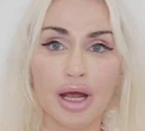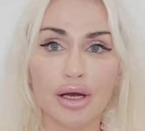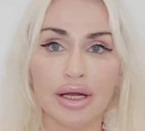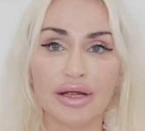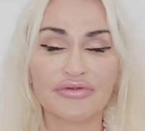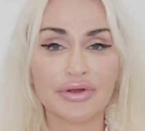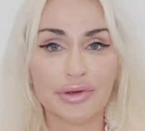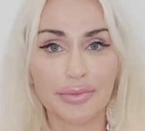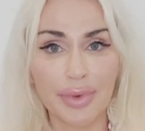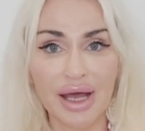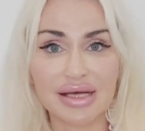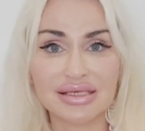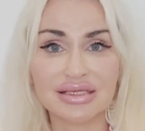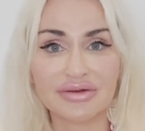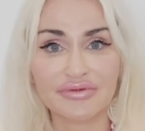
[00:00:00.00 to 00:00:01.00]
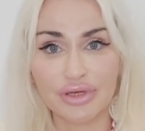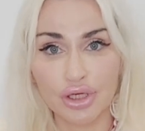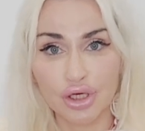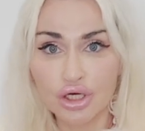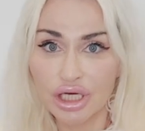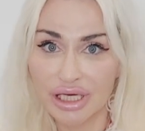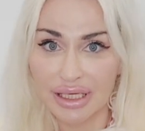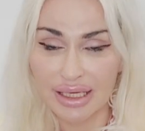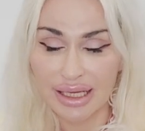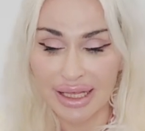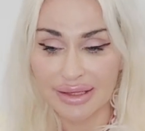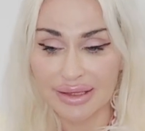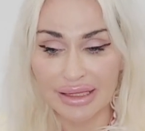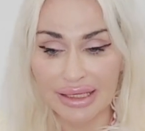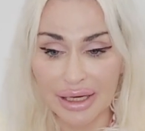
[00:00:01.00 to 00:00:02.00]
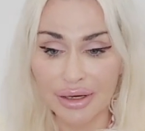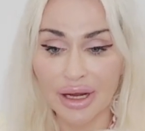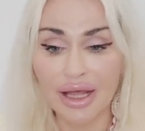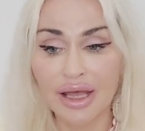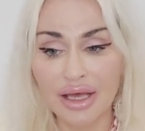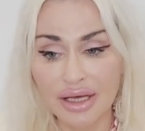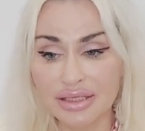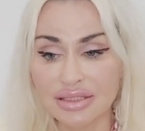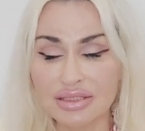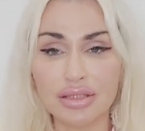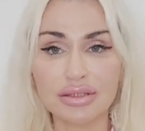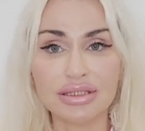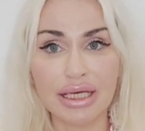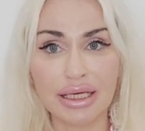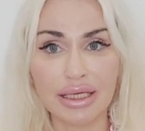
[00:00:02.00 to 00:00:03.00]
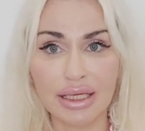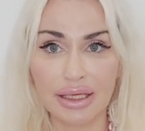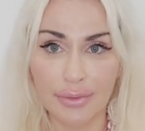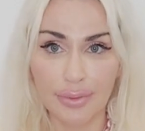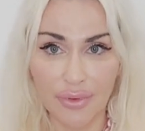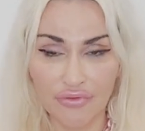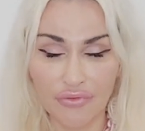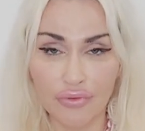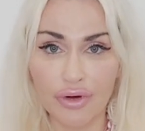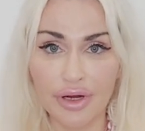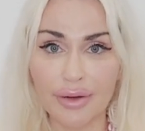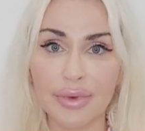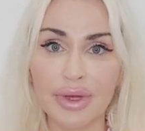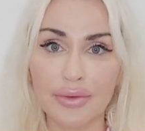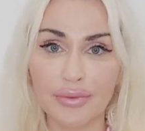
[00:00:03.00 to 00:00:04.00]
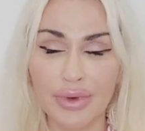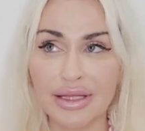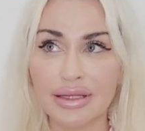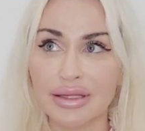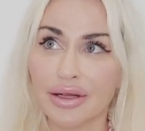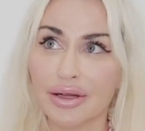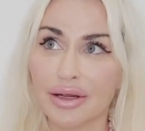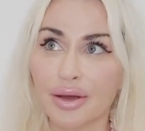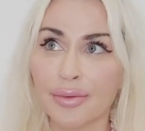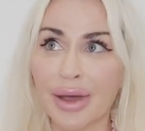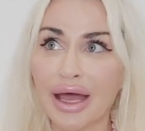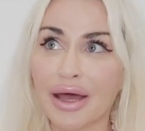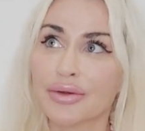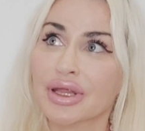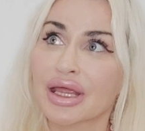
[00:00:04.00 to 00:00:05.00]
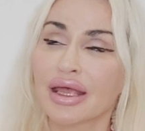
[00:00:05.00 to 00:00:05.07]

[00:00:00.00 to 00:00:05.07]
are very positive and good in their exalted form when they're about